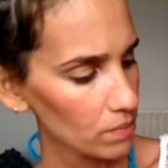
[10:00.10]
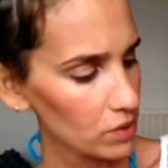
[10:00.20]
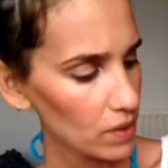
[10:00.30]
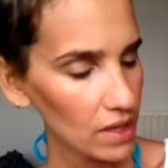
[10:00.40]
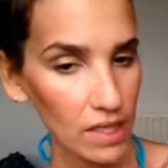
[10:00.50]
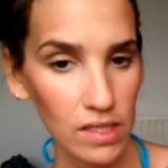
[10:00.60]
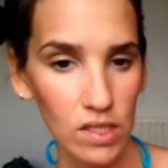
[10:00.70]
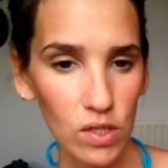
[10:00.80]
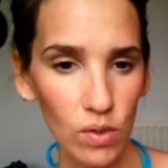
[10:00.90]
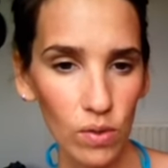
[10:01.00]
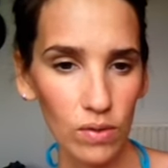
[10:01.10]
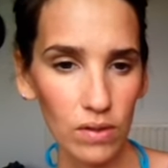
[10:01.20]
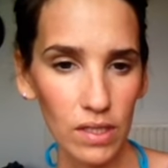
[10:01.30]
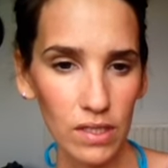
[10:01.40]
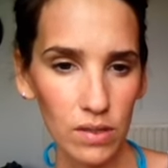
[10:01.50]
between these
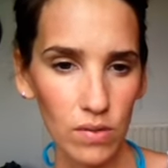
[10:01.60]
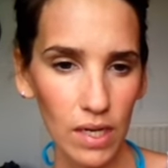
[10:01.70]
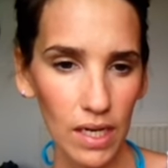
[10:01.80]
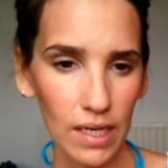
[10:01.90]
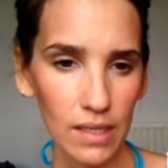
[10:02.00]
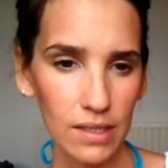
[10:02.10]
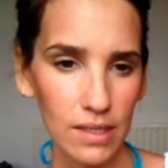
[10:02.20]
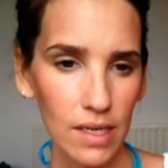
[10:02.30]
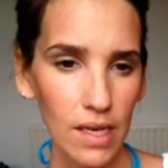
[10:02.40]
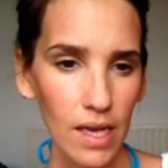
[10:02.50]
two colors.